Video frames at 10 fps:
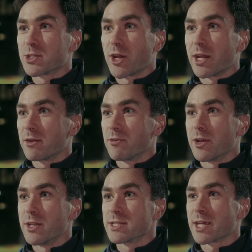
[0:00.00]
of training
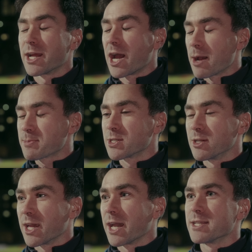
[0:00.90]
runs, and I
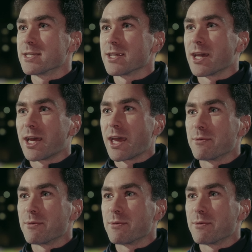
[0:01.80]
absolutely hated it.